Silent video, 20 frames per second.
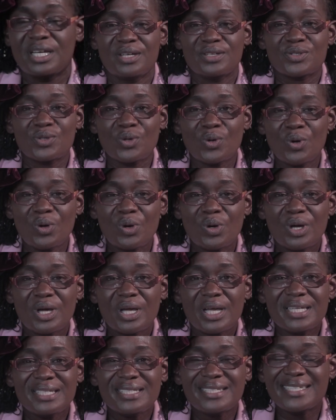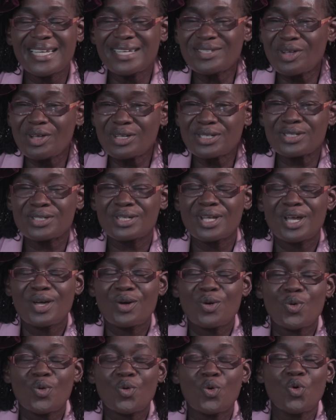So Jesus
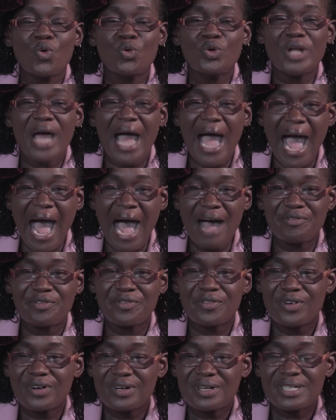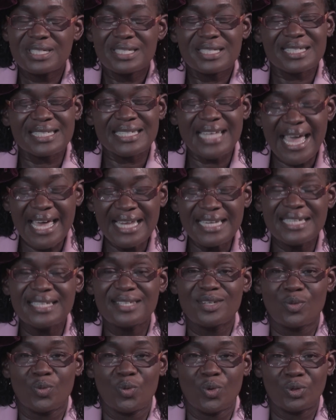could have stayed
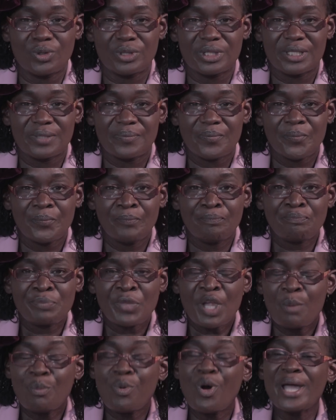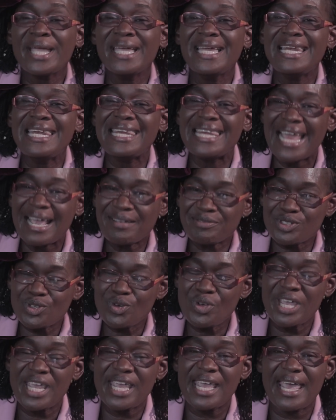in the world, but he left
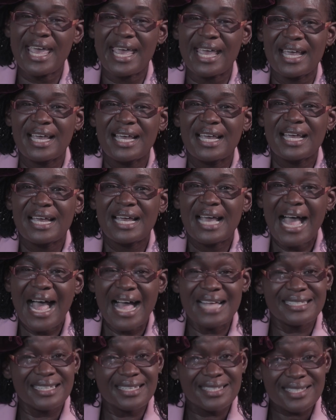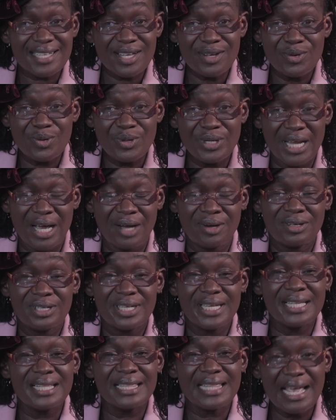you here as a single now.
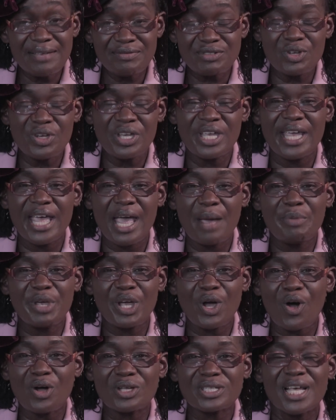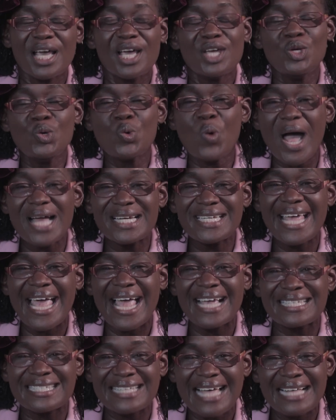He left you here because you are the
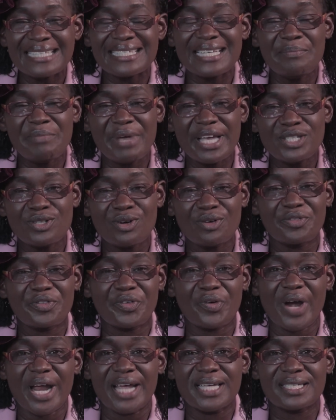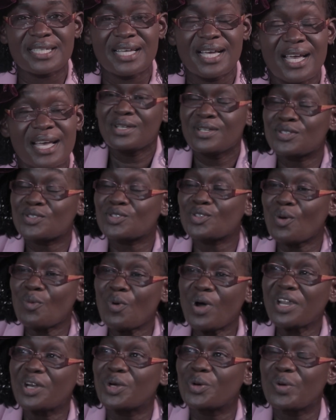exact image of Christ.
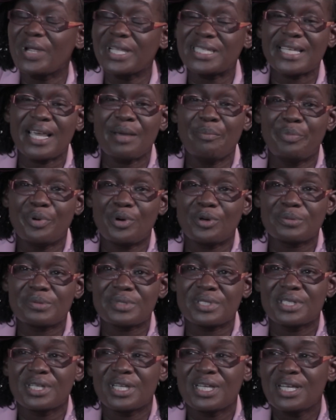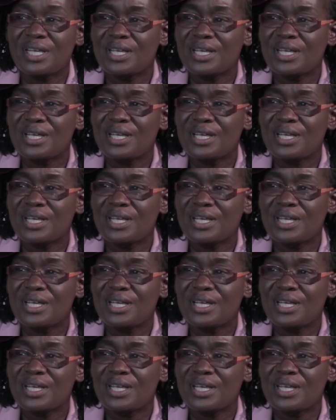Someone created both.